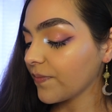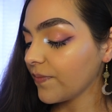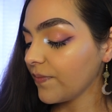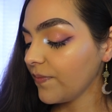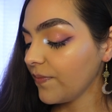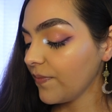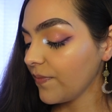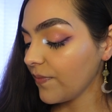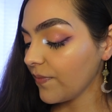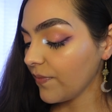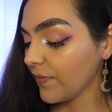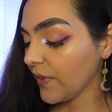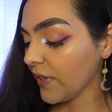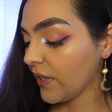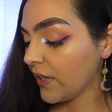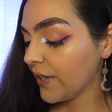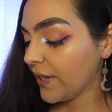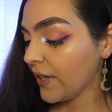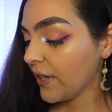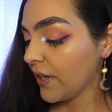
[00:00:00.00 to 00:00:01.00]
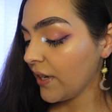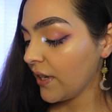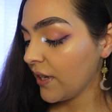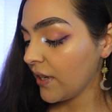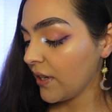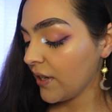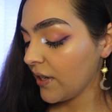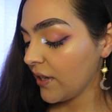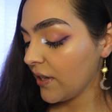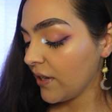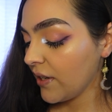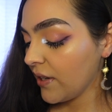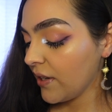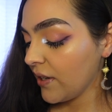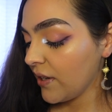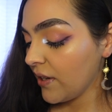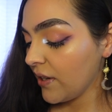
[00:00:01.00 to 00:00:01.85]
No one is speaking in this clip.